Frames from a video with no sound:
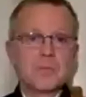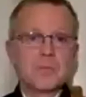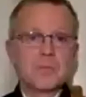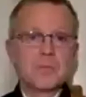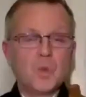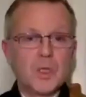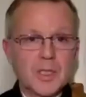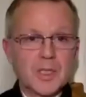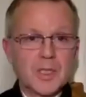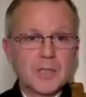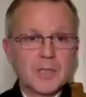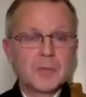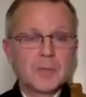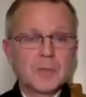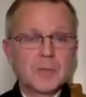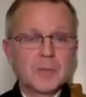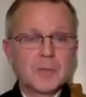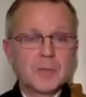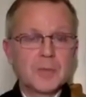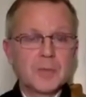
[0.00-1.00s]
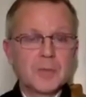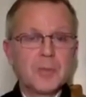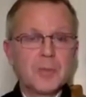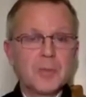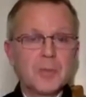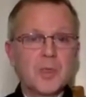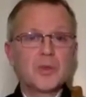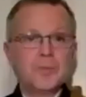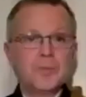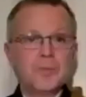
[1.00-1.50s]
words that are
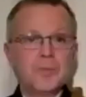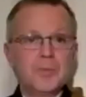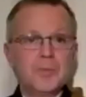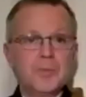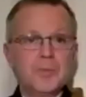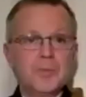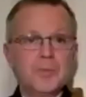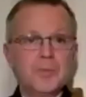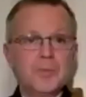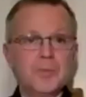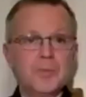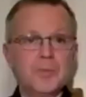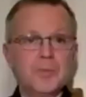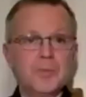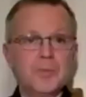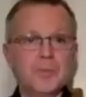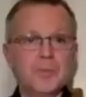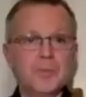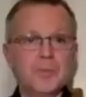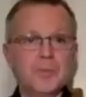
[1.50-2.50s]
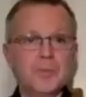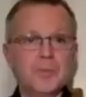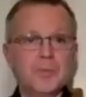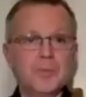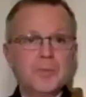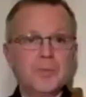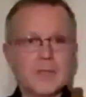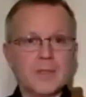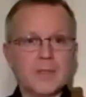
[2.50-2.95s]
supposed to point